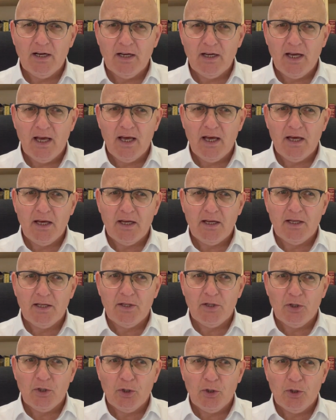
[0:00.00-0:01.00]

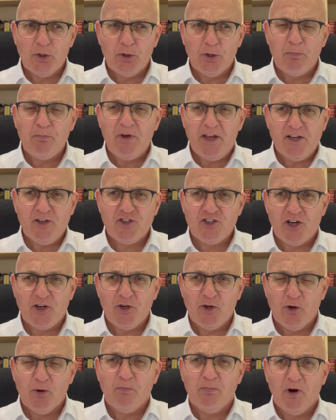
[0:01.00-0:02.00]
the pinch in
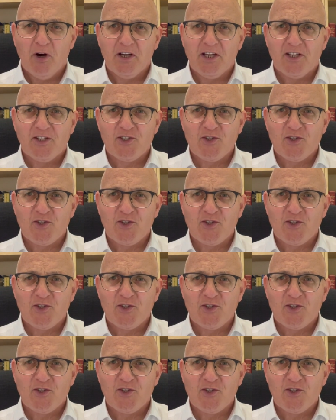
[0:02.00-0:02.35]
your pocket,